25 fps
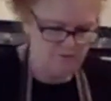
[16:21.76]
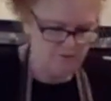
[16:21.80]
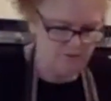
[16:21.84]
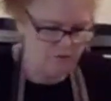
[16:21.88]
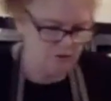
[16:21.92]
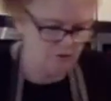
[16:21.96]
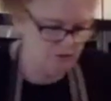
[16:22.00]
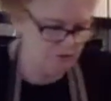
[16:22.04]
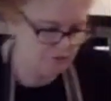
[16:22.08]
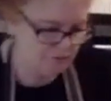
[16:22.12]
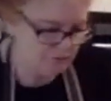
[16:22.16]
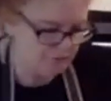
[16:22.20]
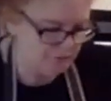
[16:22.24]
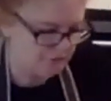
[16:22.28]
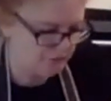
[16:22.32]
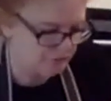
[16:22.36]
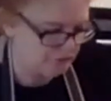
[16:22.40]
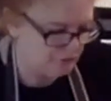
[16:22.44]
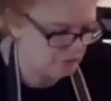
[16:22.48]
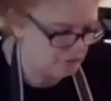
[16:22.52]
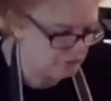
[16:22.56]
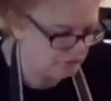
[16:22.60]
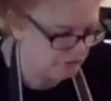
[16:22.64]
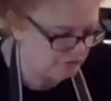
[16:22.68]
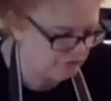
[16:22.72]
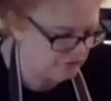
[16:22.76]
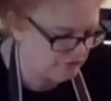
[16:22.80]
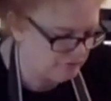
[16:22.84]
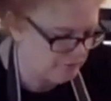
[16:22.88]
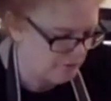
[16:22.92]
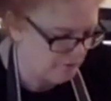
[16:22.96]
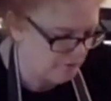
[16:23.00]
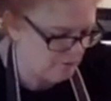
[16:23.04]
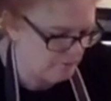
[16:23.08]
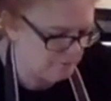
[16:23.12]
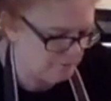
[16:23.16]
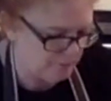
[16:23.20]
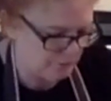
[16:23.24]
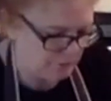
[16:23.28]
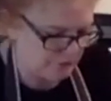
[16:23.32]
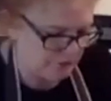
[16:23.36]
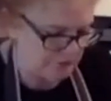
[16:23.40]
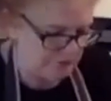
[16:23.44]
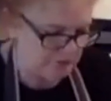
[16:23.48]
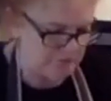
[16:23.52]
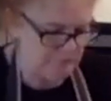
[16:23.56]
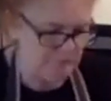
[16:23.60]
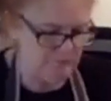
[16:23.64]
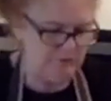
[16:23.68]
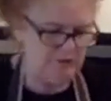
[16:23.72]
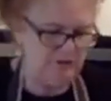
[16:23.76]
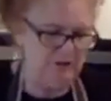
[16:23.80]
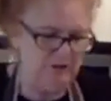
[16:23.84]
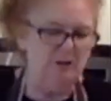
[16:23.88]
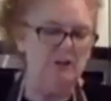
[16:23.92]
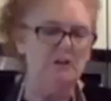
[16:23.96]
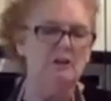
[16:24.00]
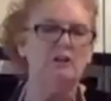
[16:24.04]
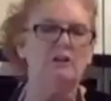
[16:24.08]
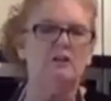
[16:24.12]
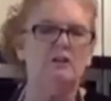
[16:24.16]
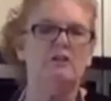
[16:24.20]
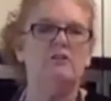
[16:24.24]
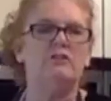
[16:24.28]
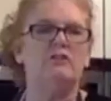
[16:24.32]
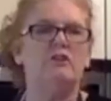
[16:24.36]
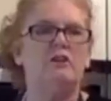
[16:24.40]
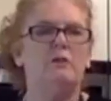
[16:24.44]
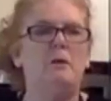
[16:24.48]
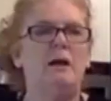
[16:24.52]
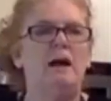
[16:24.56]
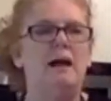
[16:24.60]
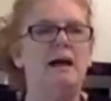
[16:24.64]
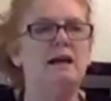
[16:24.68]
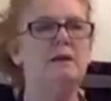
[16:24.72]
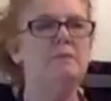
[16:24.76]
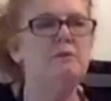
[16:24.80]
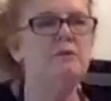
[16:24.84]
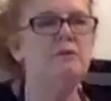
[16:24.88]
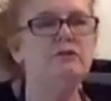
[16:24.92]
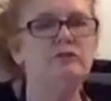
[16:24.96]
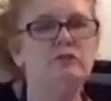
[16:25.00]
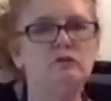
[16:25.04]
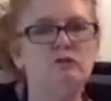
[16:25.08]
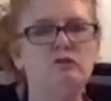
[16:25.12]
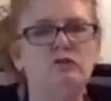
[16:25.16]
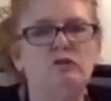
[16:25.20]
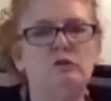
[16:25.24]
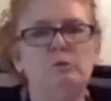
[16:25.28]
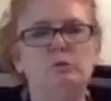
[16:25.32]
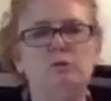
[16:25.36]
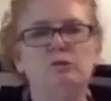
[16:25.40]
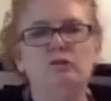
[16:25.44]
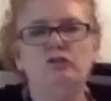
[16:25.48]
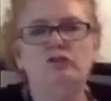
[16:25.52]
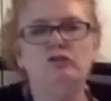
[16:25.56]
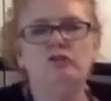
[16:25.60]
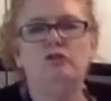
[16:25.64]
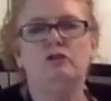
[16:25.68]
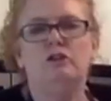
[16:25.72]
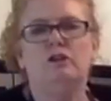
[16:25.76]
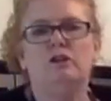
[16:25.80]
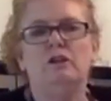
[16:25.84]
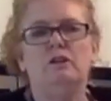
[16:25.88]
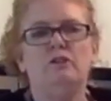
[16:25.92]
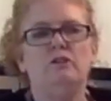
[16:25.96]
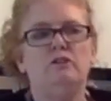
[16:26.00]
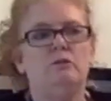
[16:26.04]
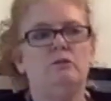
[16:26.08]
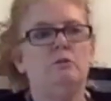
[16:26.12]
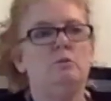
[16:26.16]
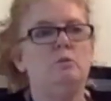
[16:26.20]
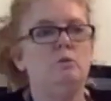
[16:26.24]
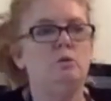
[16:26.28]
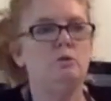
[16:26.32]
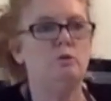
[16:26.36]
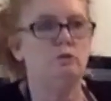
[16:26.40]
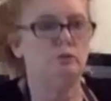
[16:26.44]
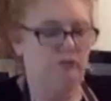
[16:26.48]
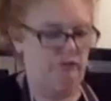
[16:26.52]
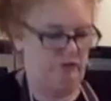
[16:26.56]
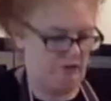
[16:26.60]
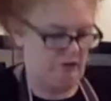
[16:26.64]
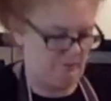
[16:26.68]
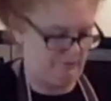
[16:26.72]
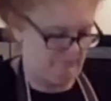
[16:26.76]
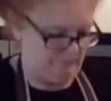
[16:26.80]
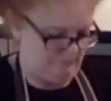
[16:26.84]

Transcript: got some stock syrup on the boil. So I would do double sugar to water